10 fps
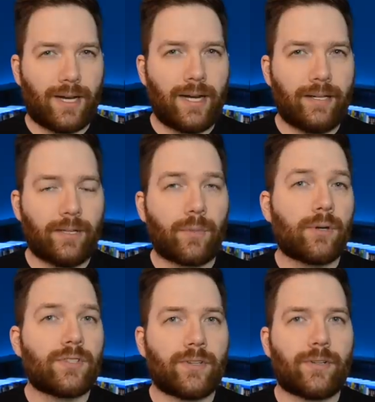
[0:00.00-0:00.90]
behind it
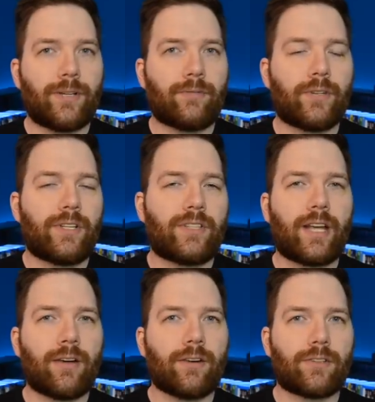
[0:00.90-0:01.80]
personally for these
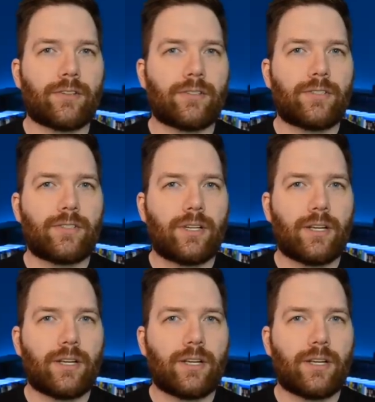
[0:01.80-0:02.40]
characters,